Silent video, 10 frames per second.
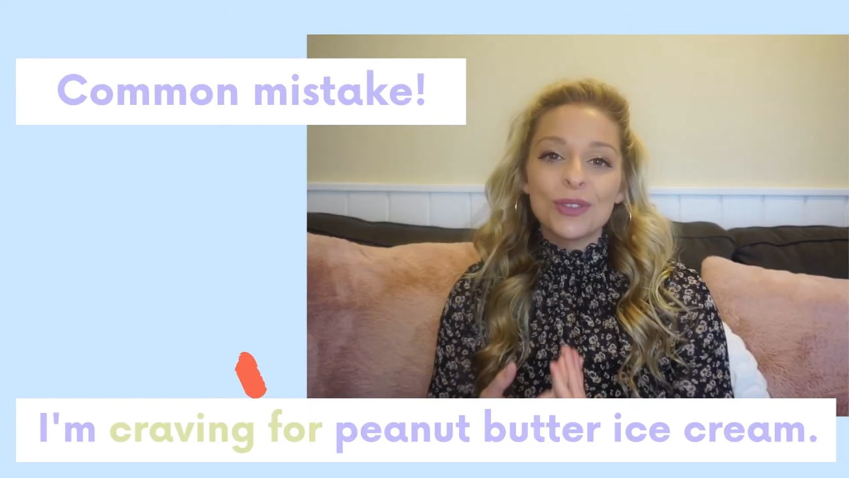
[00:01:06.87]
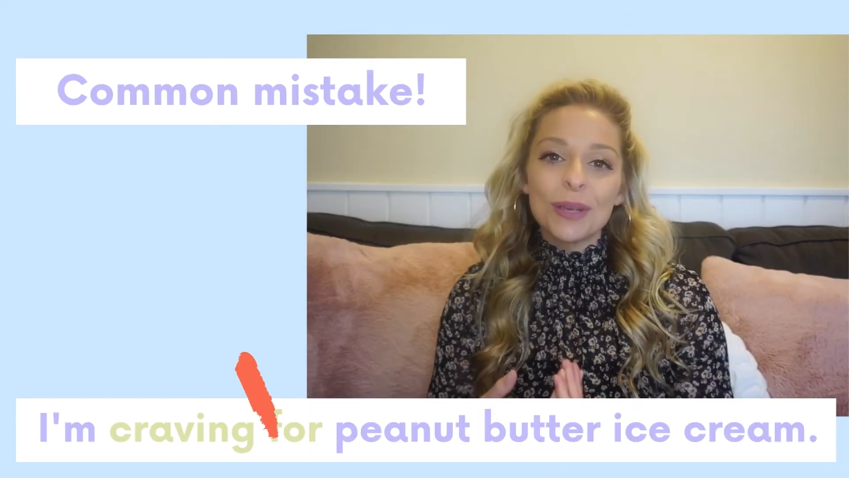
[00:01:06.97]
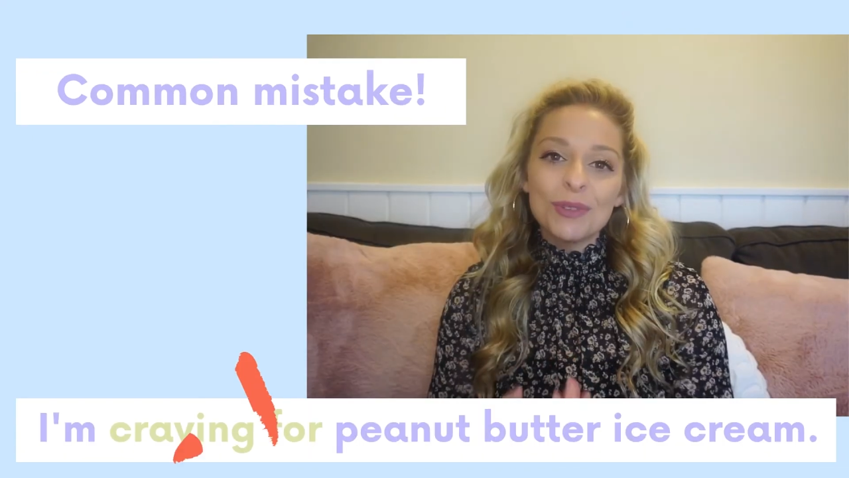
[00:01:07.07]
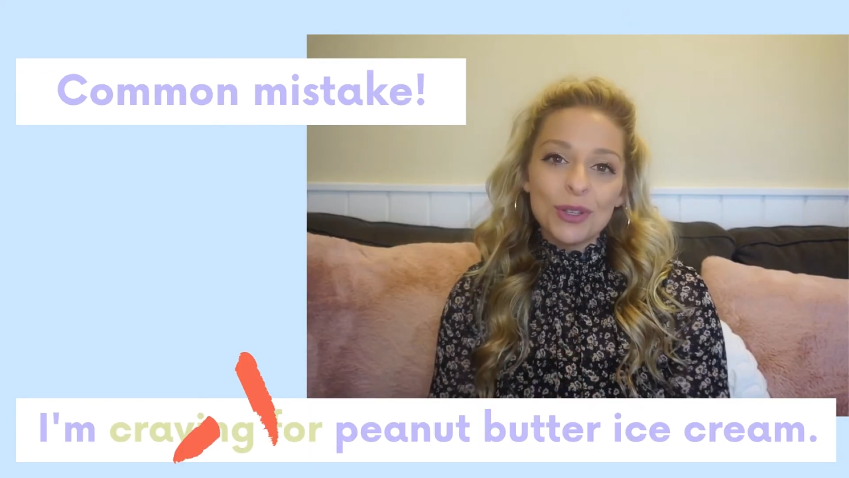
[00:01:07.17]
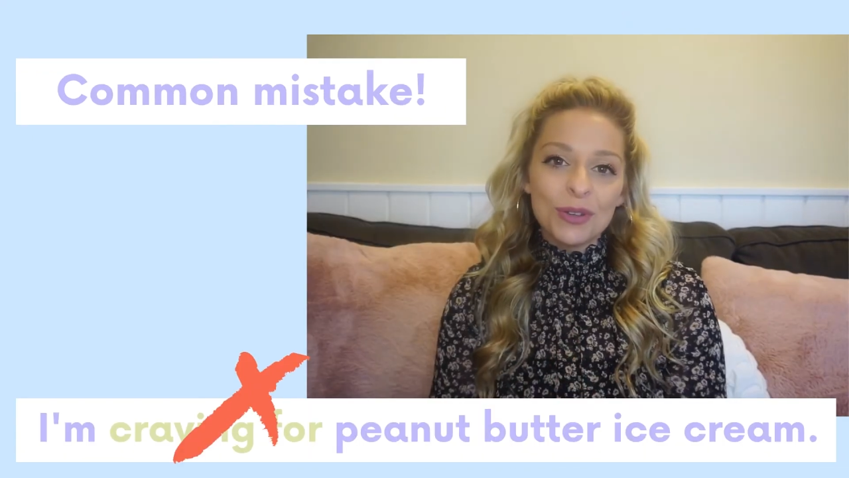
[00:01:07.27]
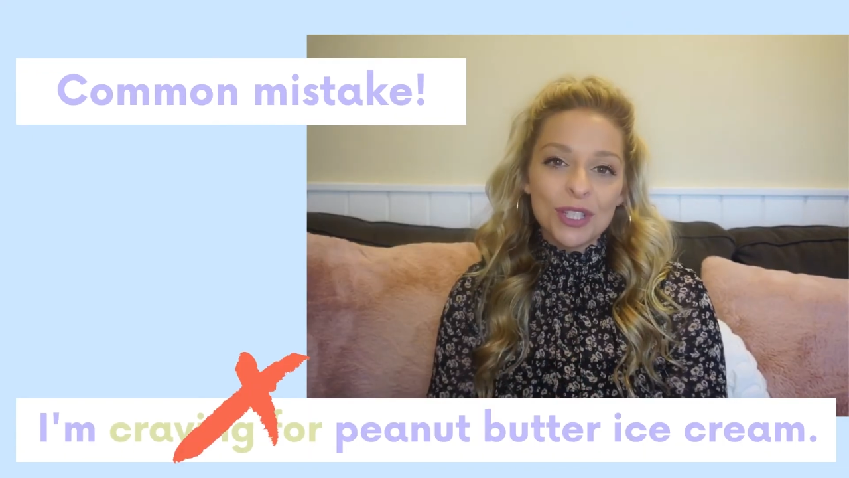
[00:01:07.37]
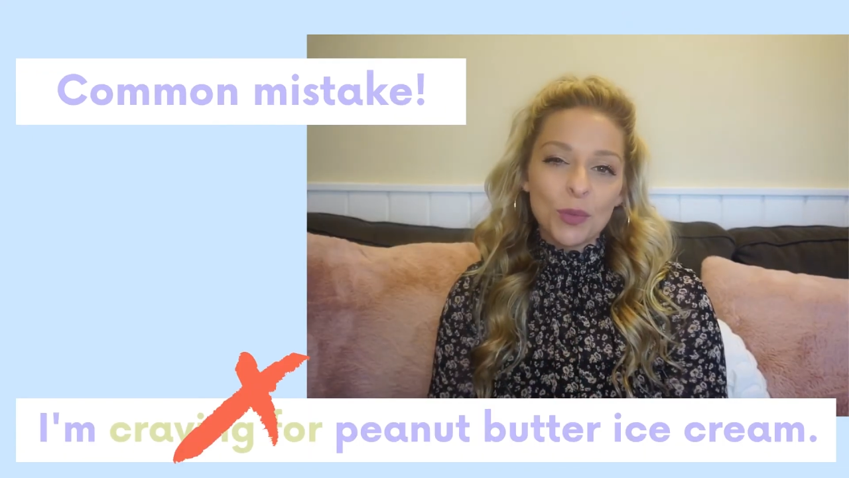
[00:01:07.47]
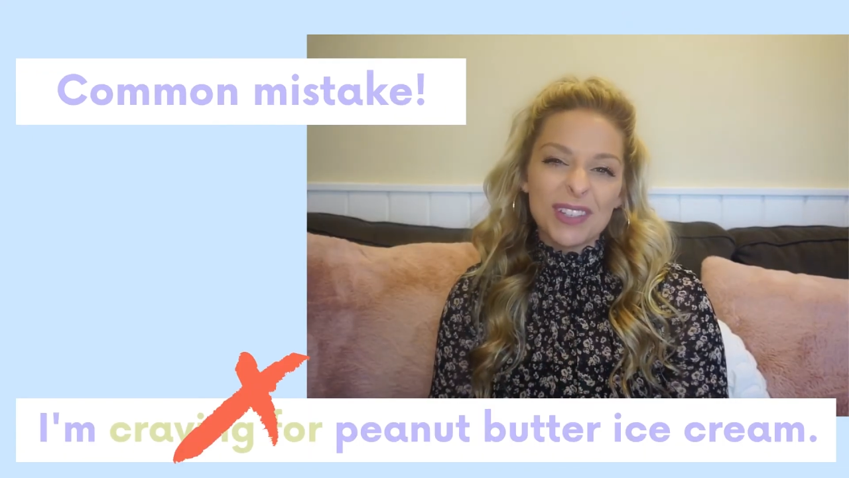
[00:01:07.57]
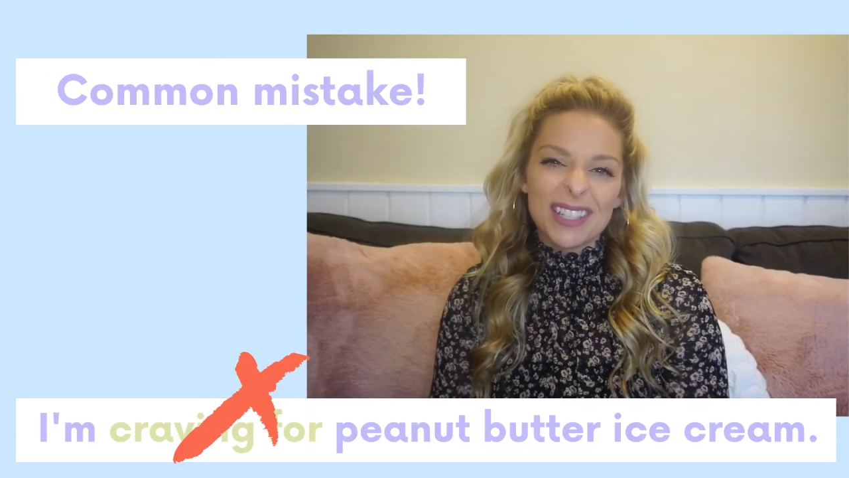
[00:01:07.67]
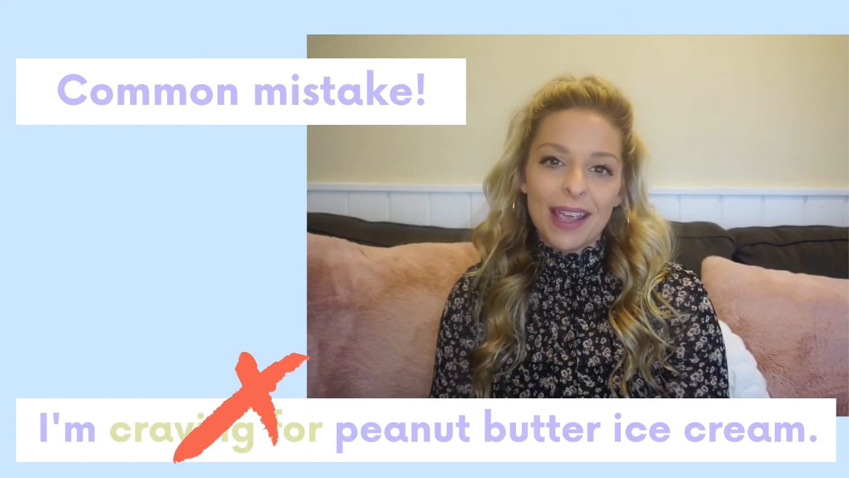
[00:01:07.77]
So some students
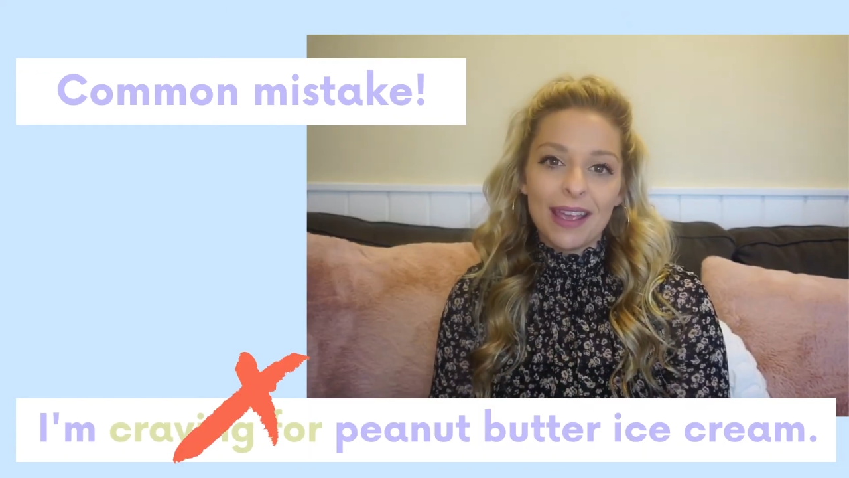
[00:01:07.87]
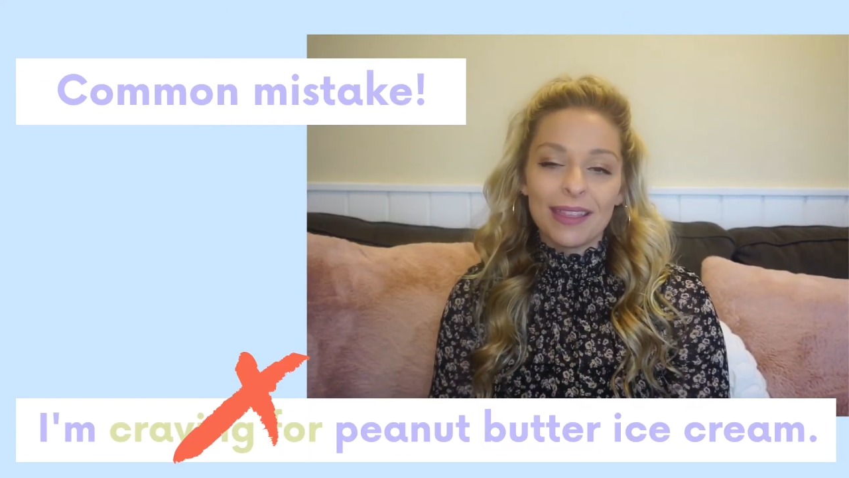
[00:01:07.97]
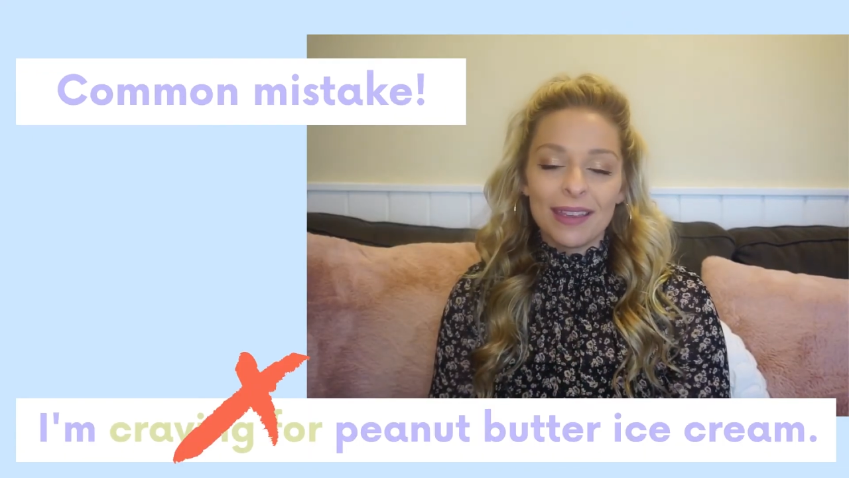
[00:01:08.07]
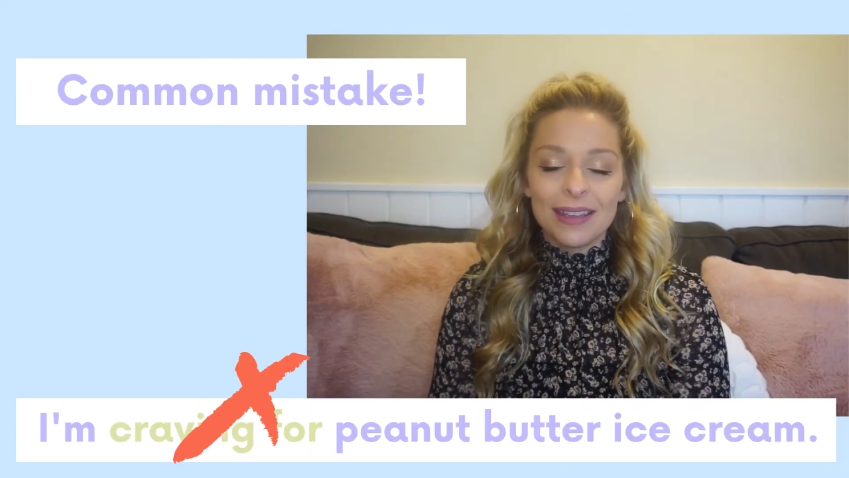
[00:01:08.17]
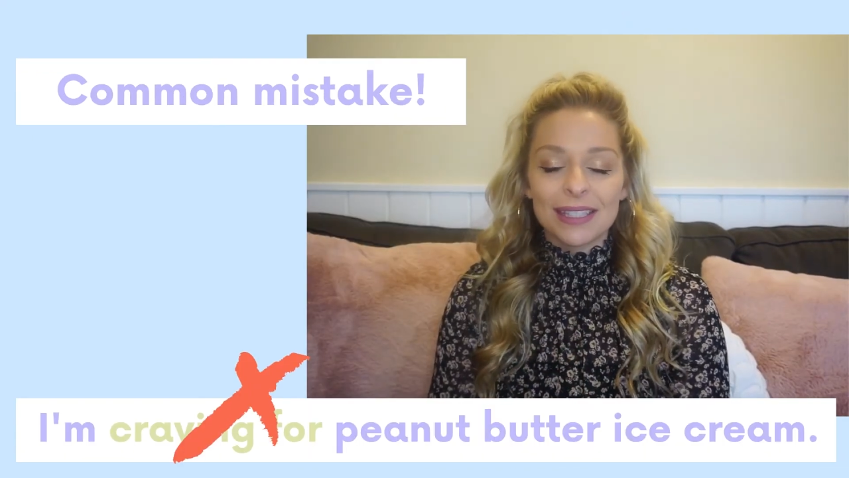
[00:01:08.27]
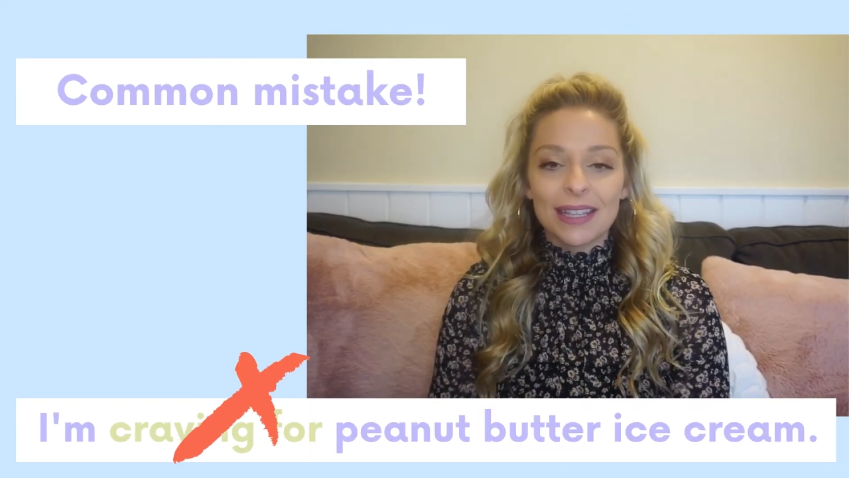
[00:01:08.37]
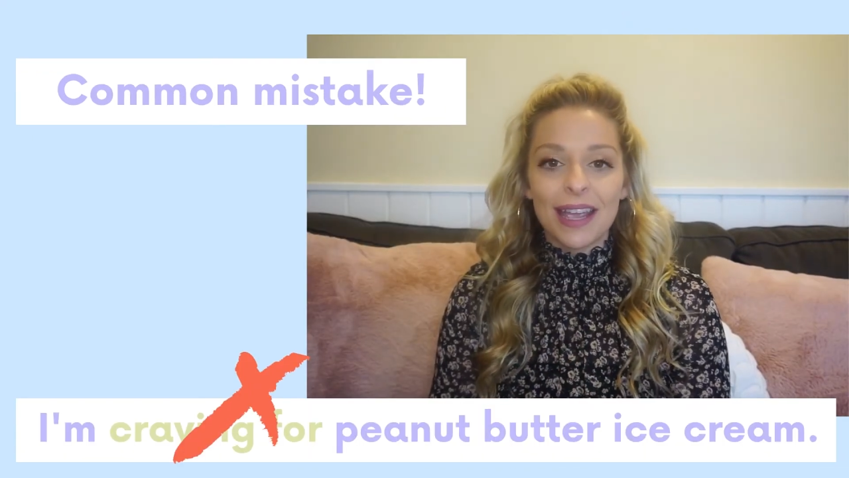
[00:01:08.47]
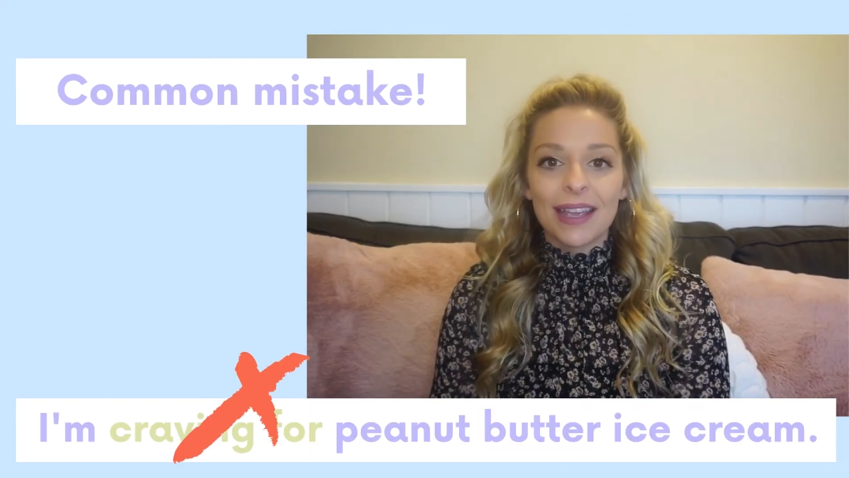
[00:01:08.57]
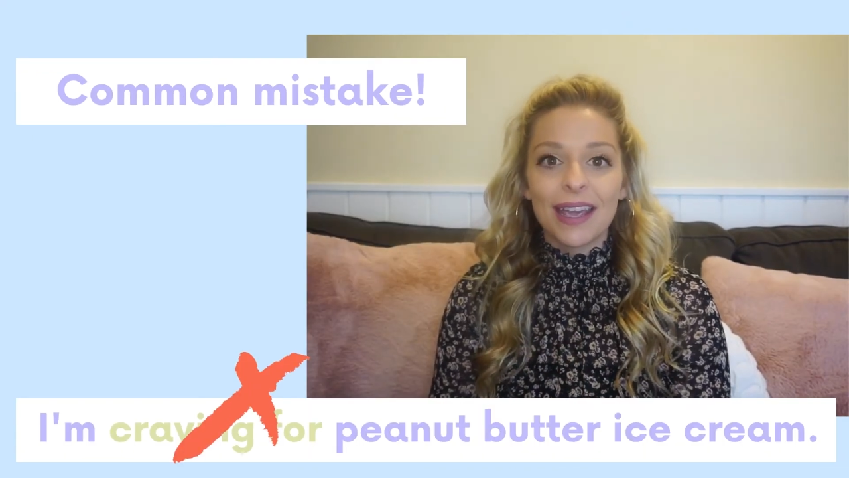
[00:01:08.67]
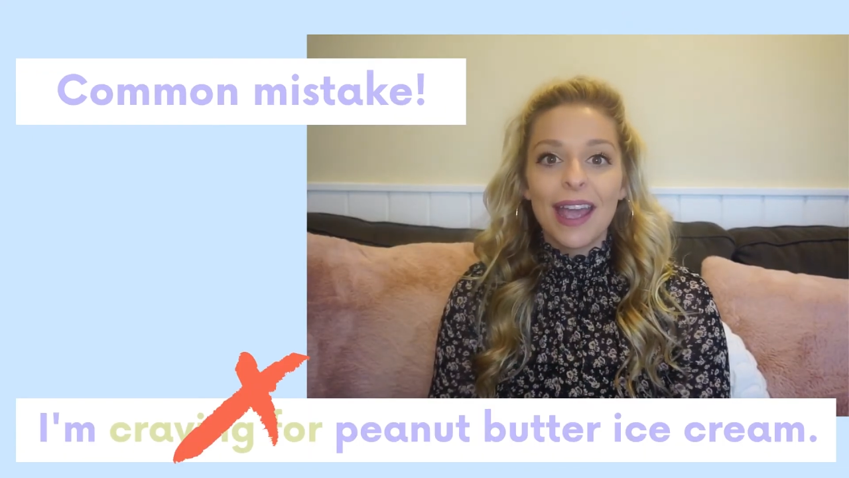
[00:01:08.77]
will say things
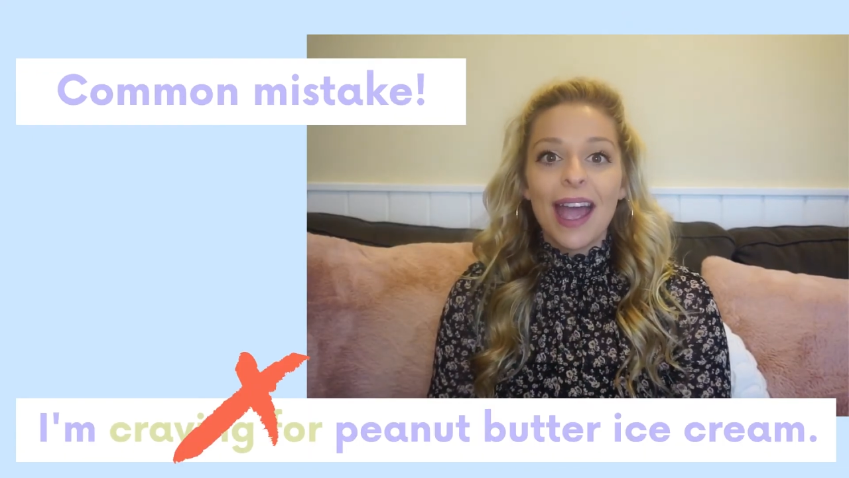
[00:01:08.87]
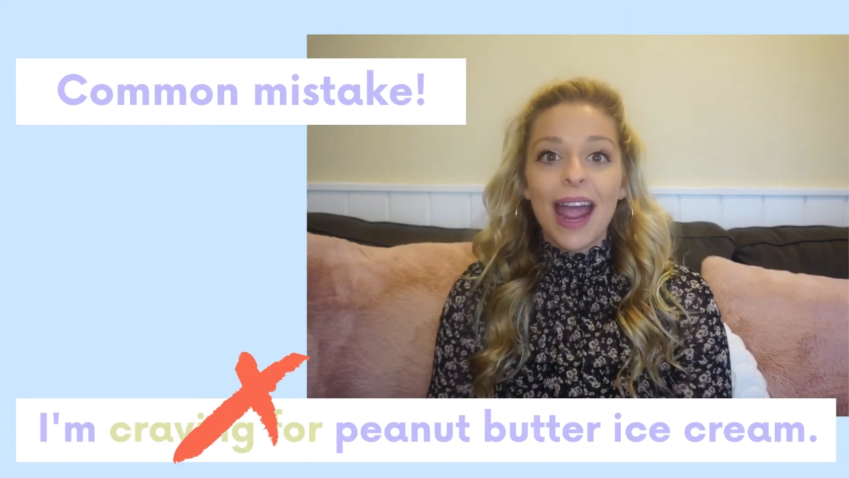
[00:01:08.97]
like,